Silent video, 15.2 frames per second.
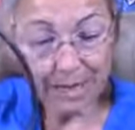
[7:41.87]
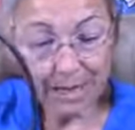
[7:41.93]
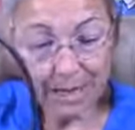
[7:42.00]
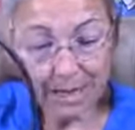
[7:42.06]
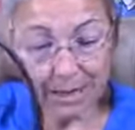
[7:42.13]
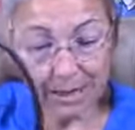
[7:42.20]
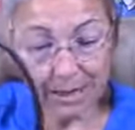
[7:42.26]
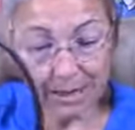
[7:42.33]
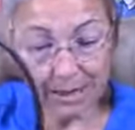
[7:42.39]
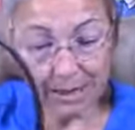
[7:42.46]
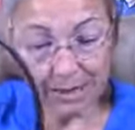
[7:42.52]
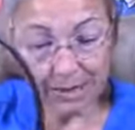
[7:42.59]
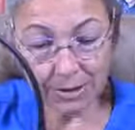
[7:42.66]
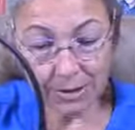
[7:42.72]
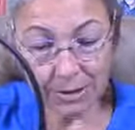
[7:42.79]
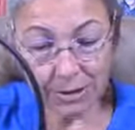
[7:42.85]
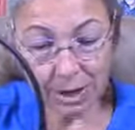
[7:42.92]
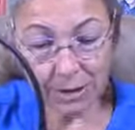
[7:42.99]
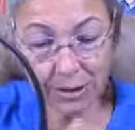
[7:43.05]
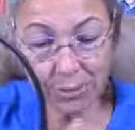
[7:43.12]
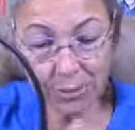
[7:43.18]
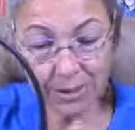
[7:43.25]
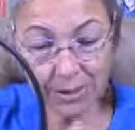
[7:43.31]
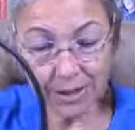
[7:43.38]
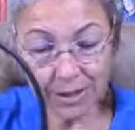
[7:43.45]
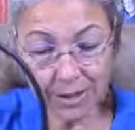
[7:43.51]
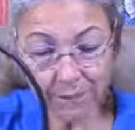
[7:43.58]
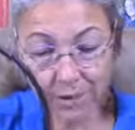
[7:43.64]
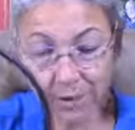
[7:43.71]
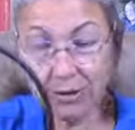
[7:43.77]
And uh,
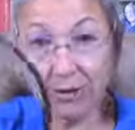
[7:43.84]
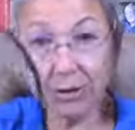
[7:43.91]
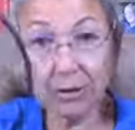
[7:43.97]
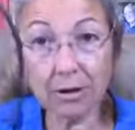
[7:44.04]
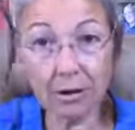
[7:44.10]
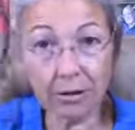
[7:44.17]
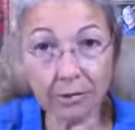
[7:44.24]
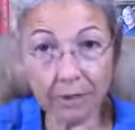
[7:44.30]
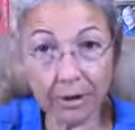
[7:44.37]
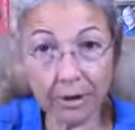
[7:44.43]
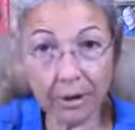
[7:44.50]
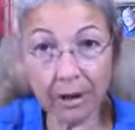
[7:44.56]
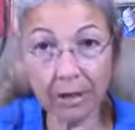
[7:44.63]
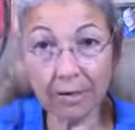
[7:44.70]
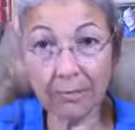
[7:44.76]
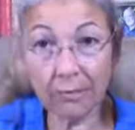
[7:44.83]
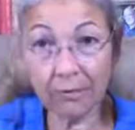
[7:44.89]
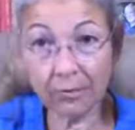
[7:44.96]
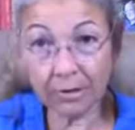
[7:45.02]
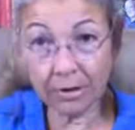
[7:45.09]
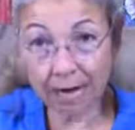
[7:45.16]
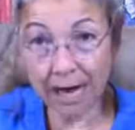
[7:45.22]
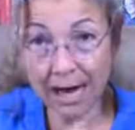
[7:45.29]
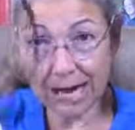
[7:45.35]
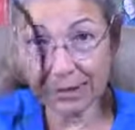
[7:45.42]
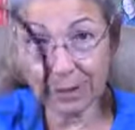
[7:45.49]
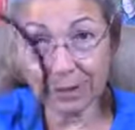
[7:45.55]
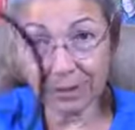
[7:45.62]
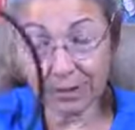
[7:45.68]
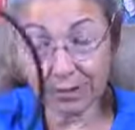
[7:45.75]
twenty-seven of the animals had
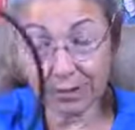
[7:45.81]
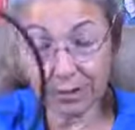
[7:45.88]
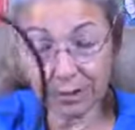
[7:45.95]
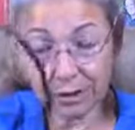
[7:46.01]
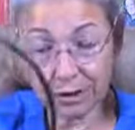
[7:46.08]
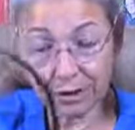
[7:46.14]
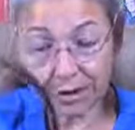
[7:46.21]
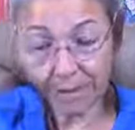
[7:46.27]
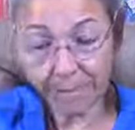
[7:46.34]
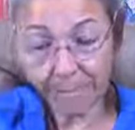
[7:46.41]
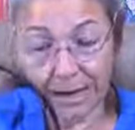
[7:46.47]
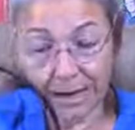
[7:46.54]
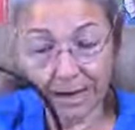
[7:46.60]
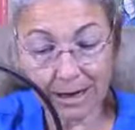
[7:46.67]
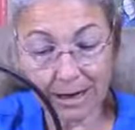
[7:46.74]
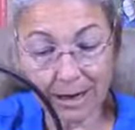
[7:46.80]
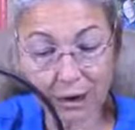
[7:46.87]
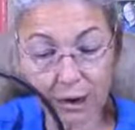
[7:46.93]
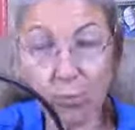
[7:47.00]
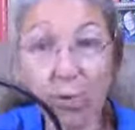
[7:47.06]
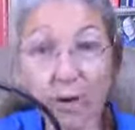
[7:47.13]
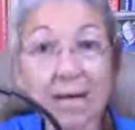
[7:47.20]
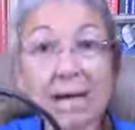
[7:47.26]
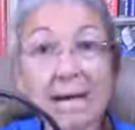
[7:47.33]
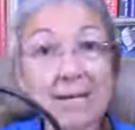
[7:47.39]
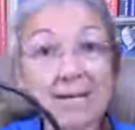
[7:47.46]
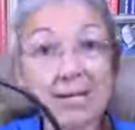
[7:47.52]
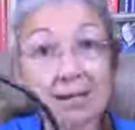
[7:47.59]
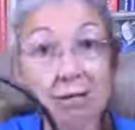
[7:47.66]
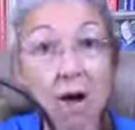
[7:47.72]
this used on them, and twenty-eight
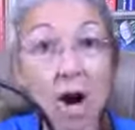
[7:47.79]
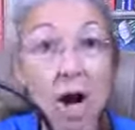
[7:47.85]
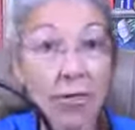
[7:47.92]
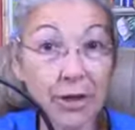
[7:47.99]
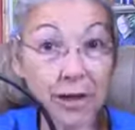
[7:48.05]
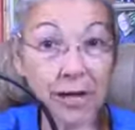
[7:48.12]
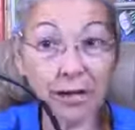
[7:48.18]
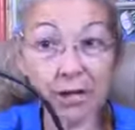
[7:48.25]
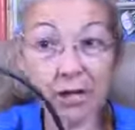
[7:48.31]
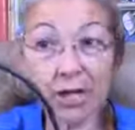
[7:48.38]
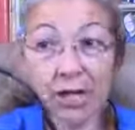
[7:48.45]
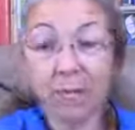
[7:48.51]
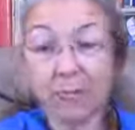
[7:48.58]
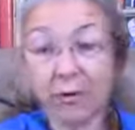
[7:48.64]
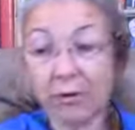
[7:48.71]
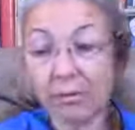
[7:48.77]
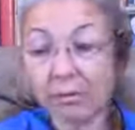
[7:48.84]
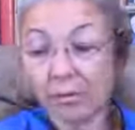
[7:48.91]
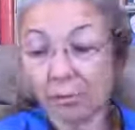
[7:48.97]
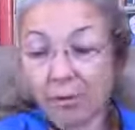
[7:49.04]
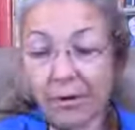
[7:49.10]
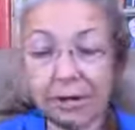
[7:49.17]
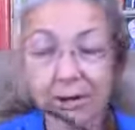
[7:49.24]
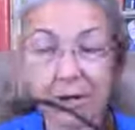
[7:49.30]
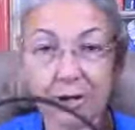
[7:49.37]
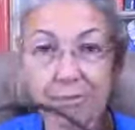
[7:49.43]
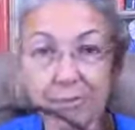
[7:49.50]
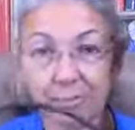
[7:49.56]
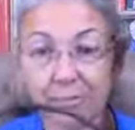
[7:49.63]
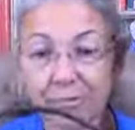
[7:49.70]
did not. They had a sham treatment where they just,
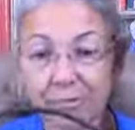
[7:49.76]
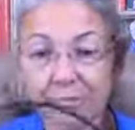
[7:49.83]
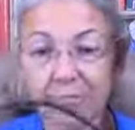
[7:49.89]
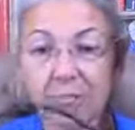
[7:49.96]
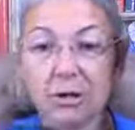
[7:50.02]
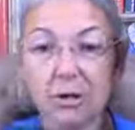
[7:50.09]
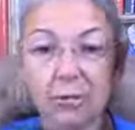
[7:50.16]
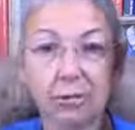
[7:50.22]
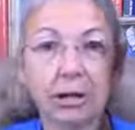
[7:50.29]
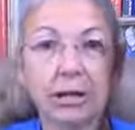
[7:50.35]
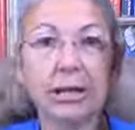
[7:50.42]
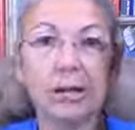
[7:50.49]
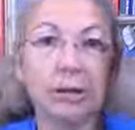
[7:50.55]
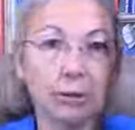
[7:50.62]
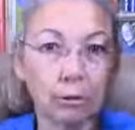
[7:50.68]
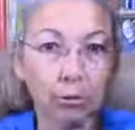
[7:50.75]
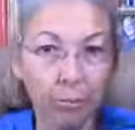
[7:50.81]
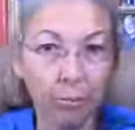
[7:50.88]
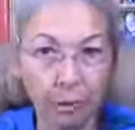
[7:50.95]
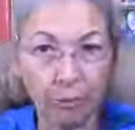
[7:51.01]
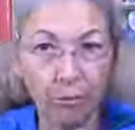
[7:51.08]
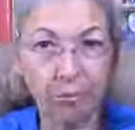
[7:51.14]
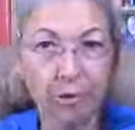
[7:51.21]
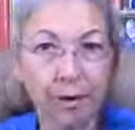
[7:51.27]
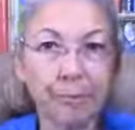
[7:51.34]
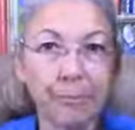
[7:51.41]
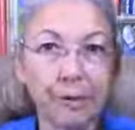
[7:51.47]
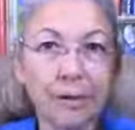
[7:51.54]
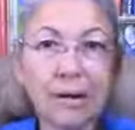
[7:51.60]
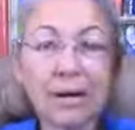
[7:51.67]
you know, laid a loop over
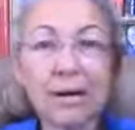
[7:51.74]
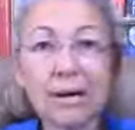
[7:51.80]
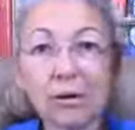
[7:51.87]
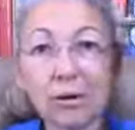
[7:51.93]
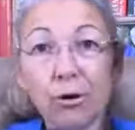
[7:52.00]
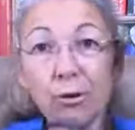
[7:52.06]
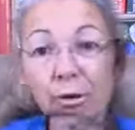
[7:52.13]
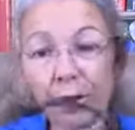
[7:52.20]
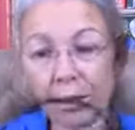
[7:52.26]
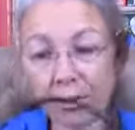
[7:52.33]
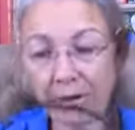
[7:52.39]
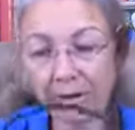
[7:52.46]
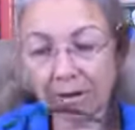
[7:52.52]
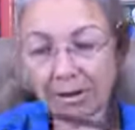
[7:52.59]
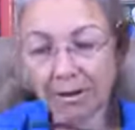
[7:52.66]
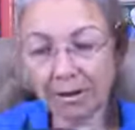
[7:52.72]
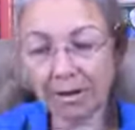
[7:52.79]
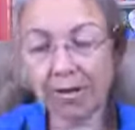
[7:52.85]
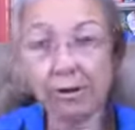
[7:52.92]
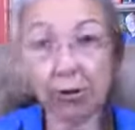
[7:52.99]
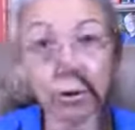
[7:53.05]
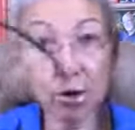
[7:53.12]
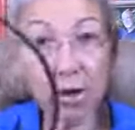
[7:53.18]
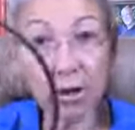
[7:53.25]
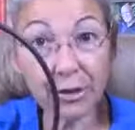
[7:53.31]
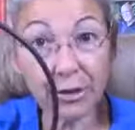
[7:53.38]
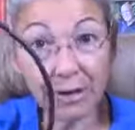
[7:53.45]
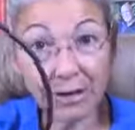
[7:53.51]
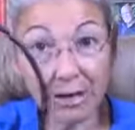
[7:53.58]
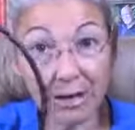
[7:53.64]
them. So the it looked
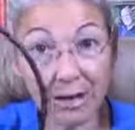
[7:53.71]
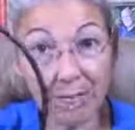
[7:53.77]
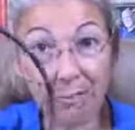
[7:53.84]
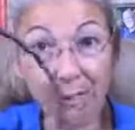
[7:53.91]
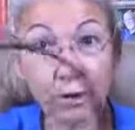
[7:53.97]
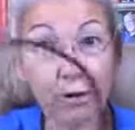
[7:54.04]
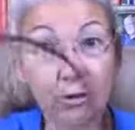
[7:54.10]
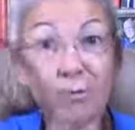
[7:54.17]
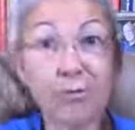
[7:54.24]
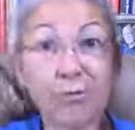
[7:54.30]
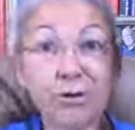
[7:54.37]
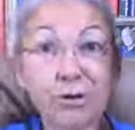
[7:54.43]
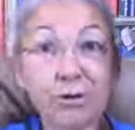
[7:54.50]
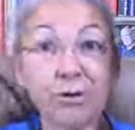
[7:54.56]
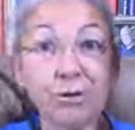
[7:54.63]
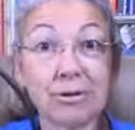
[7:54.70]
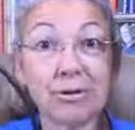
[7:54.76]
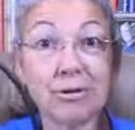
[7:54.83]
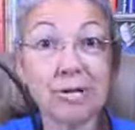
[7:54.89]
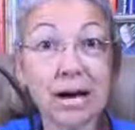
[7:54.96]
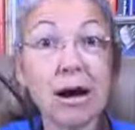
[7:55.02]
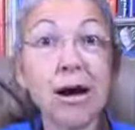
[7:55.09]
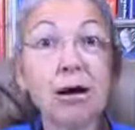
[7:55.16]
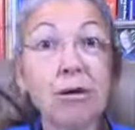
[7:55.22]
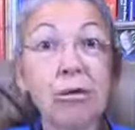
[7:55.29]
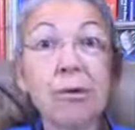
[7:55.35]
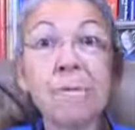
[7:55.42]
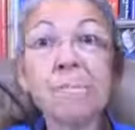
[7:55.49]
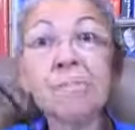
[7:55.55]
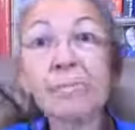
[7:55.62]
the same, but the owners couldn't tell
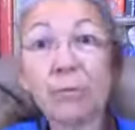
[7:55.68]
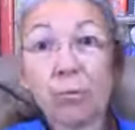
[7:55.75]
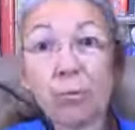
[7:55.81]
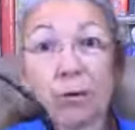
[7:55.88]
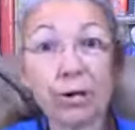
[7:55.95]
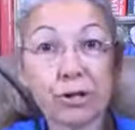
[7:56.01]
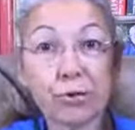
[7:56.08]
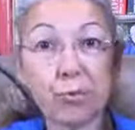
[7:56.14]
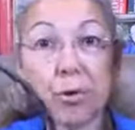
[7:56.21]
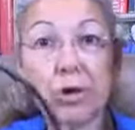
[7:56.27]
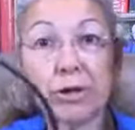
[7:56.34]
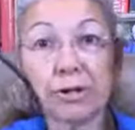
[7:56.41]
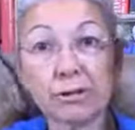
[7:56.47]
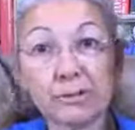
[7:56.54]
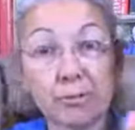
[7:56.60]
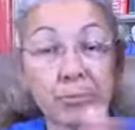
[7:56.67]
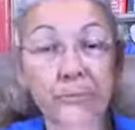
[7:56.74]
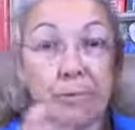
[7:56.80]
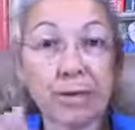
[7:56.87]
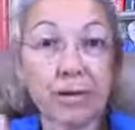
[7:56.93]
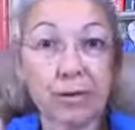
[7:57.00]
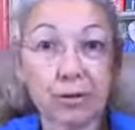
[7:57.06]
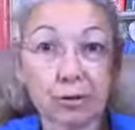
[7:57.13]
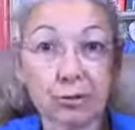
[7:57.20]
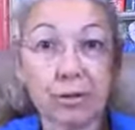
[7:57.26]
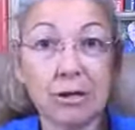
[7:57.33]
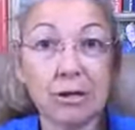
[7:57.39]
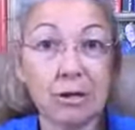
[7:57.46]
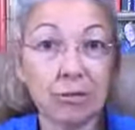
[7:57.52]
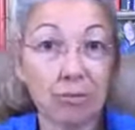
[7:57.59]
which ones were being
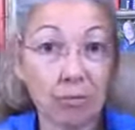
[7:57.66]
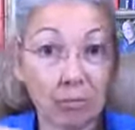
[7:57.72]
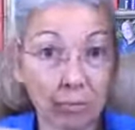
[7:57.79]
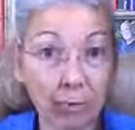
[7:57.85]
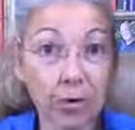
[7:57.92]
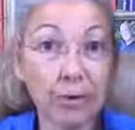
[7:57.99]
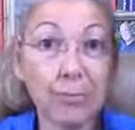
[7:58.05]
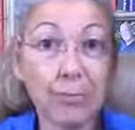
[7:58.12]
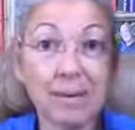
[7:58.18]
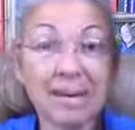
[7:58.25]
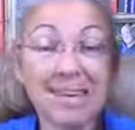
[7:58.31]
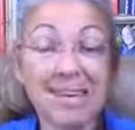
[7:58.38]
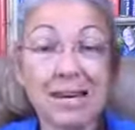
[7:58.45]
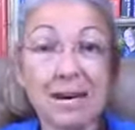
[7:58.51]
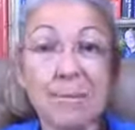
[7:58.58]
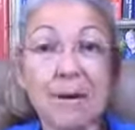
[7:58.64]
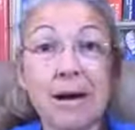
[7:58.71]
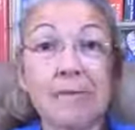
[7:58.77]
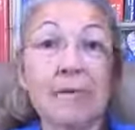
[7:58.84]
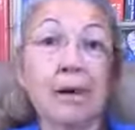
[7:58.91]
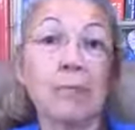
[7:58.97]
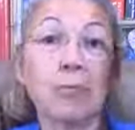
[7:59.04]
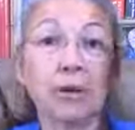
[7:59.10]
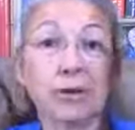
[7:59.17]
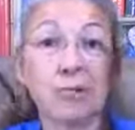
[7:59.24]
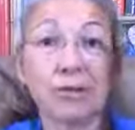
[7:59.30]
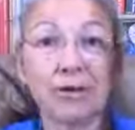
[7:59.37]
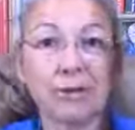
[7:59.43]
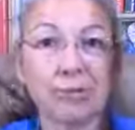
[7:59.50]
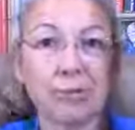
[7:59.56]
treated with the P E M F and which
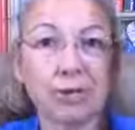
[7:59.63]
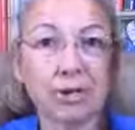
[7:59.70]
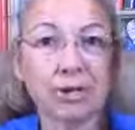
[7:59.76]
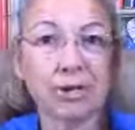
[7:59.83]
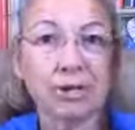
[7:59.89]
ones were just